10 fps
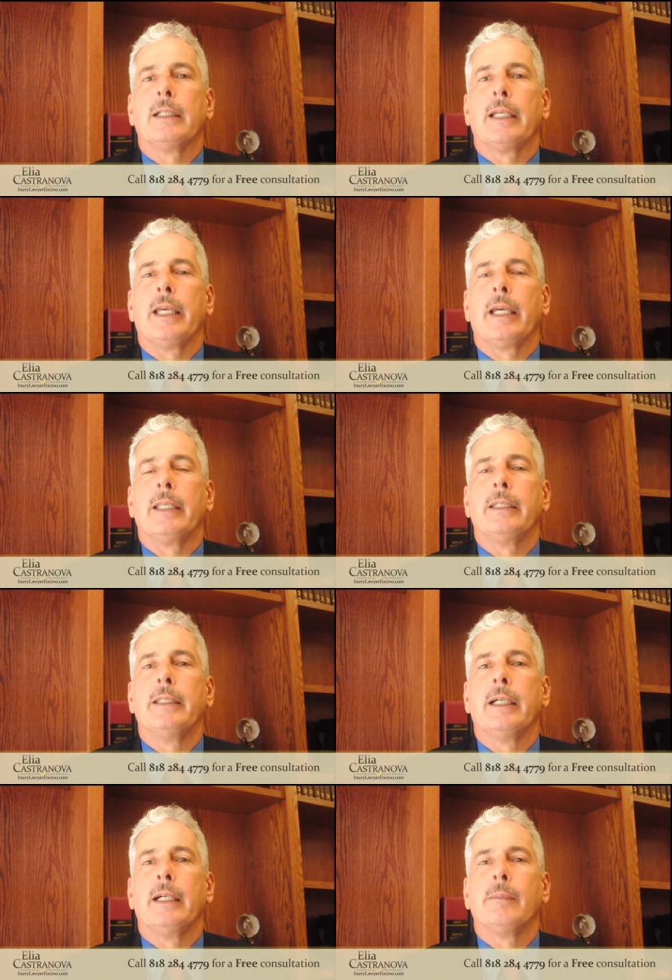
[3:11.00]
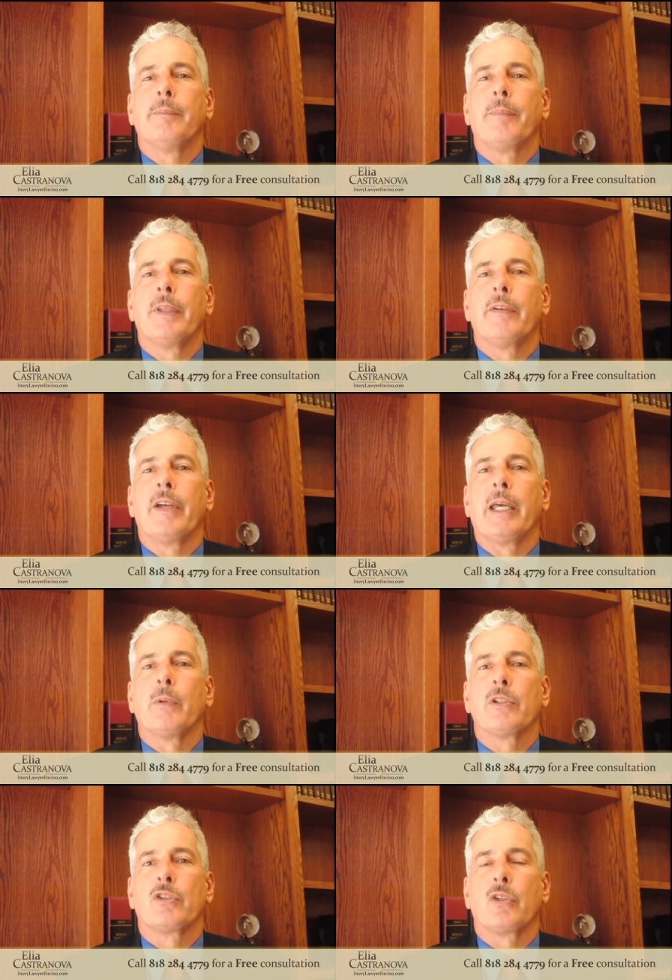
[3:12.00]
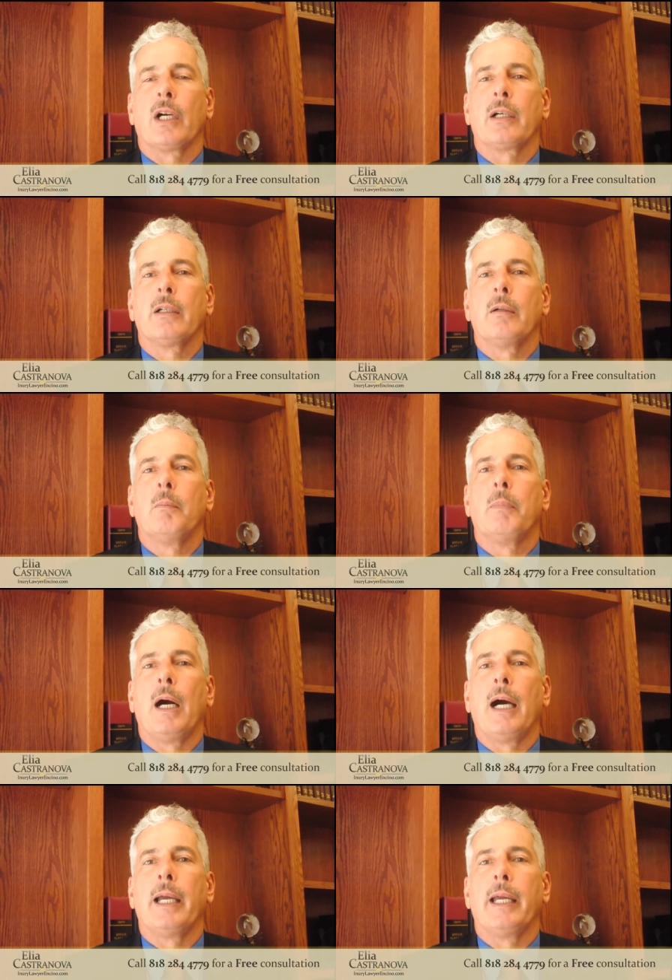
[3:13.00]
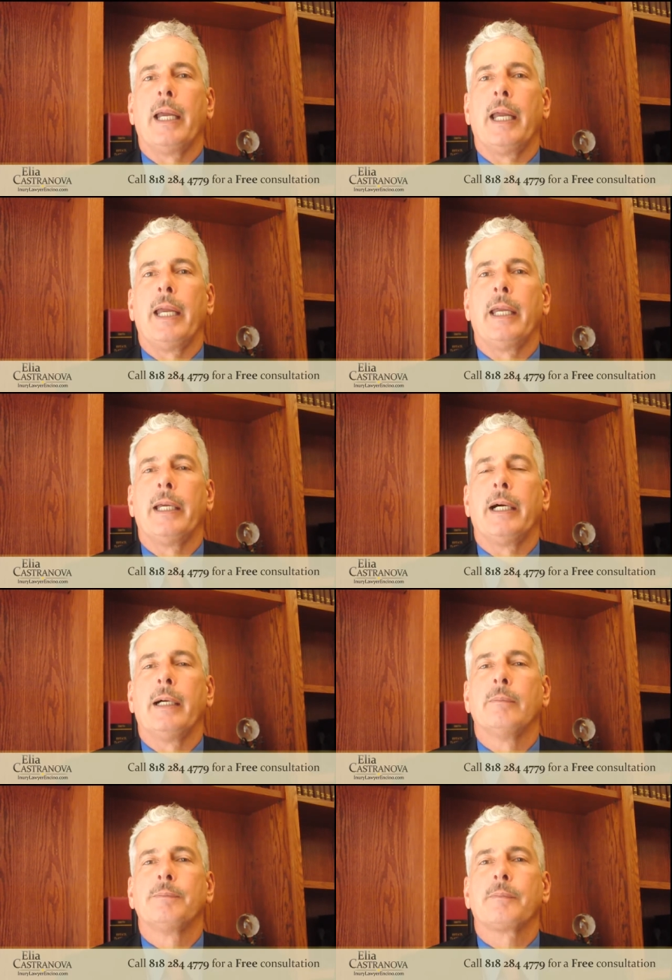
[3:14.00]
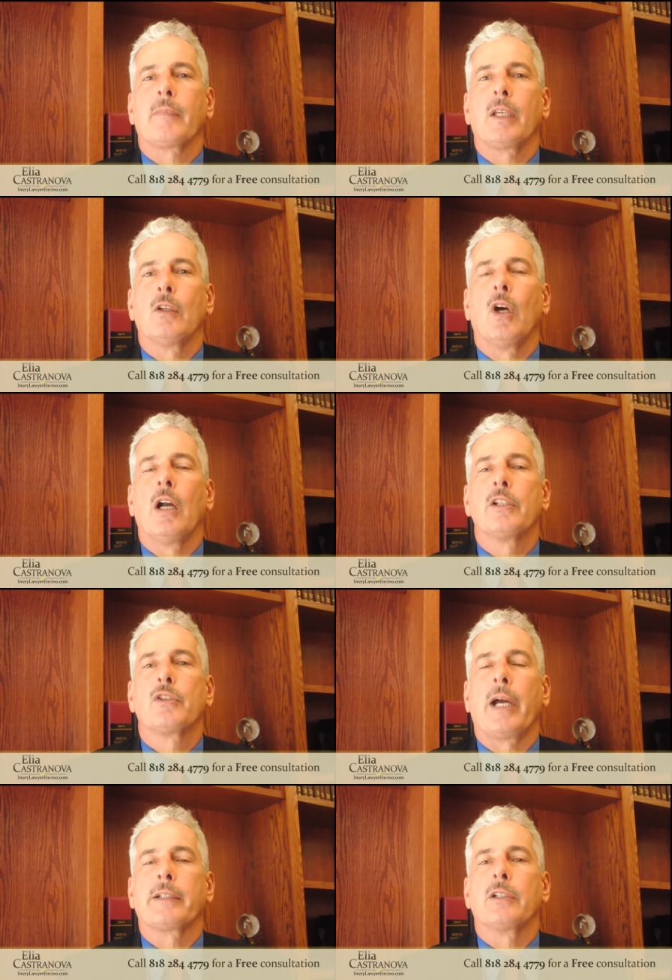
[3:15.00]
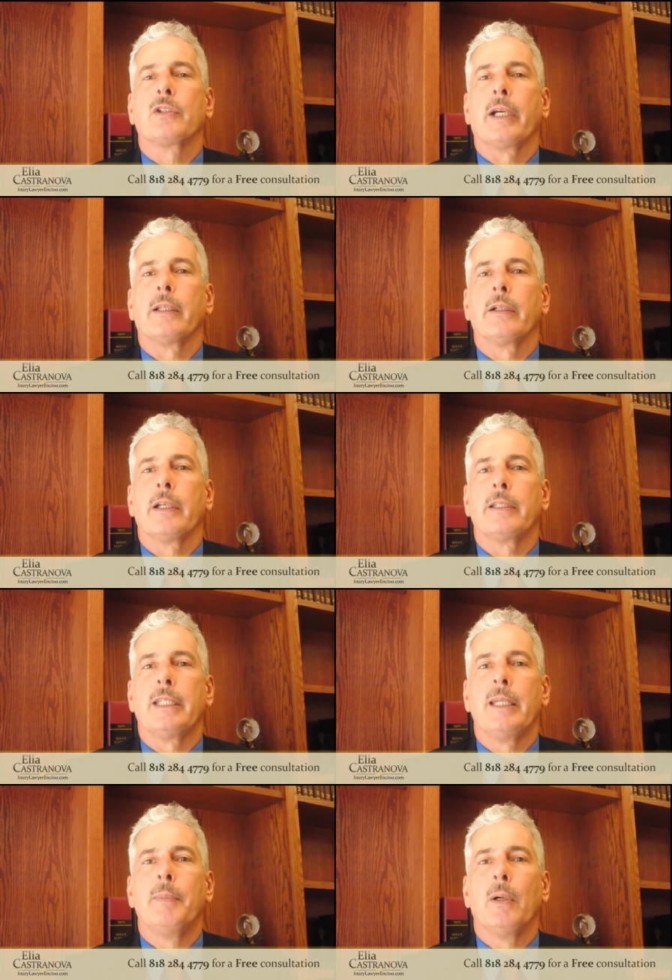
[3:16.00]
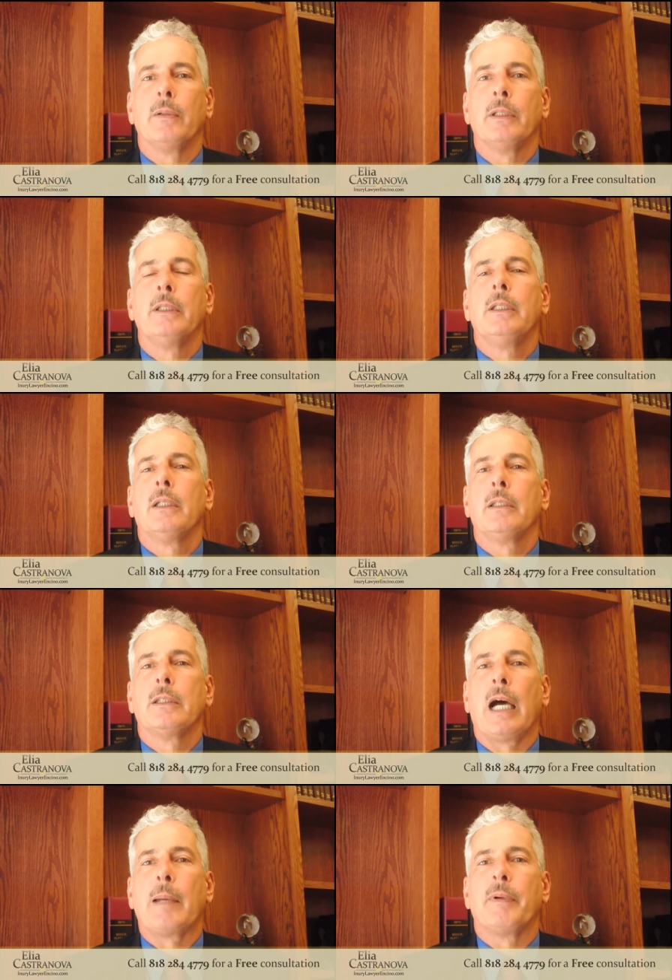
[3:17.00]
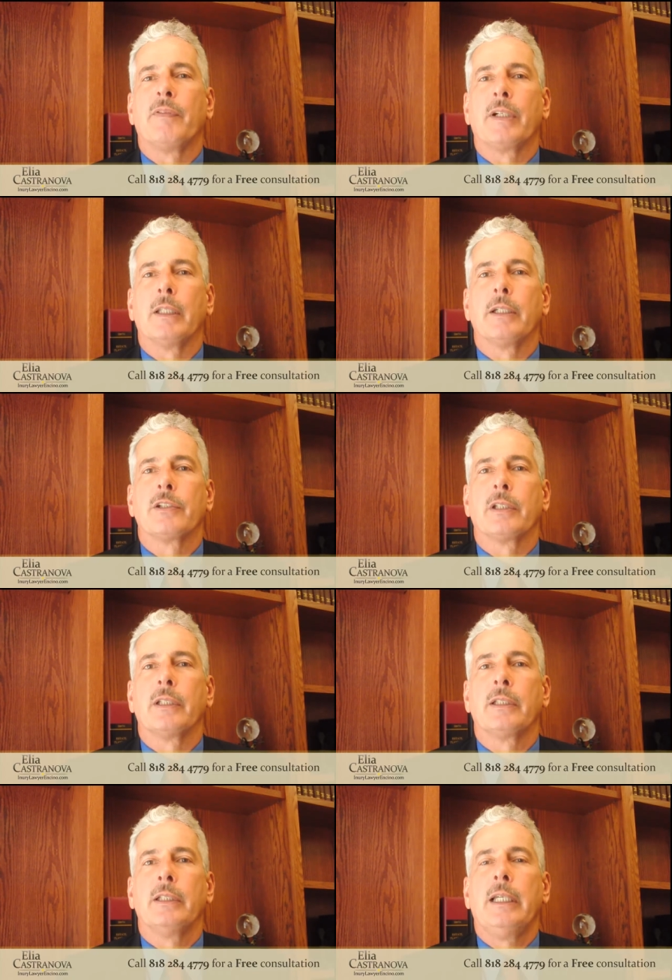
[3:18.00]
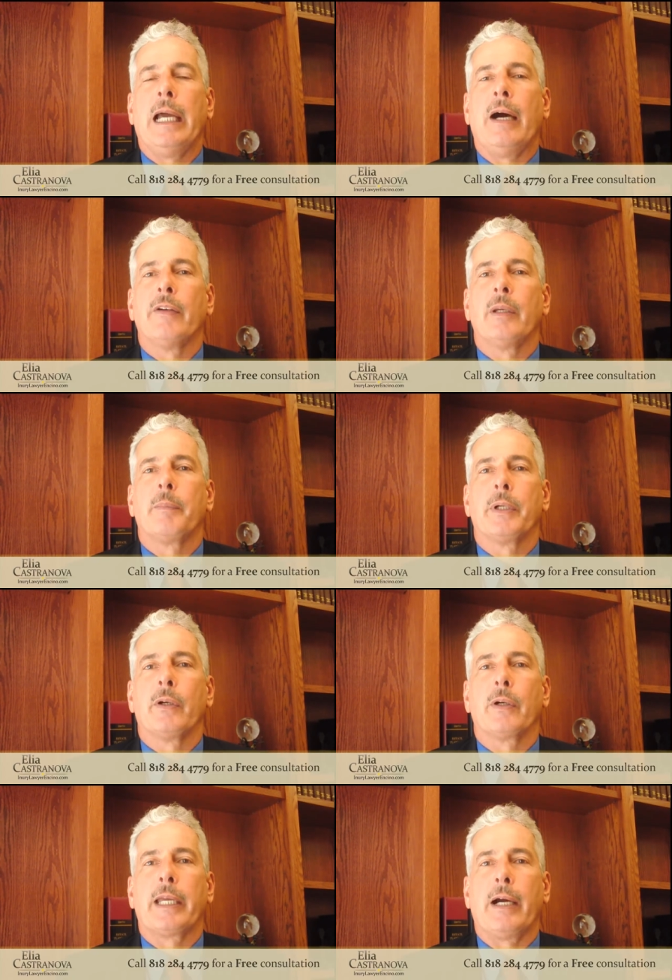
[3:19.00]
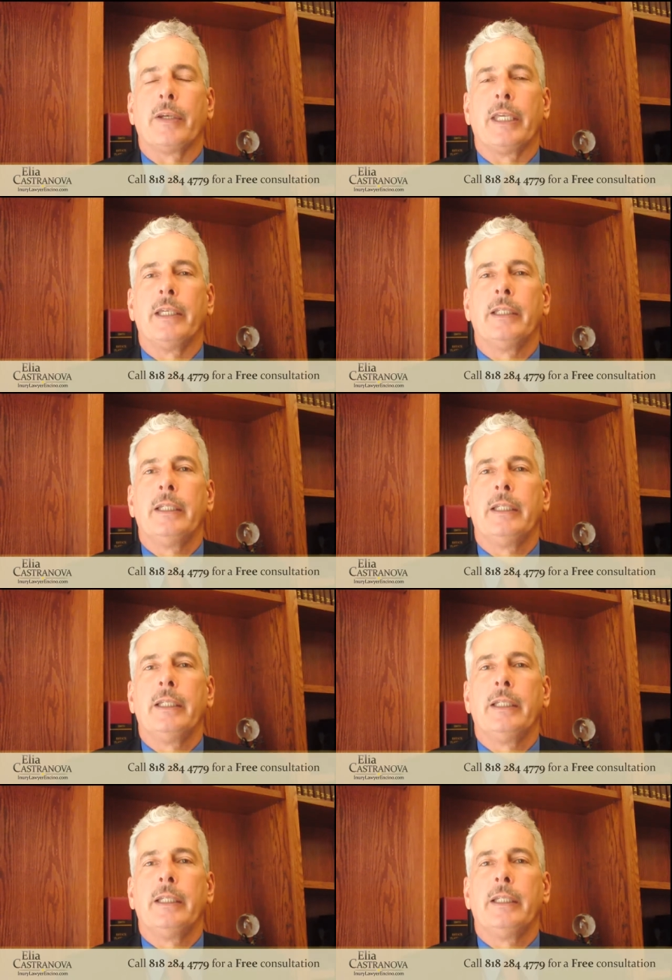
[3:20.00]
and the van was struck by a large tractor trailer in a T-bone type of collision out in Imperial County.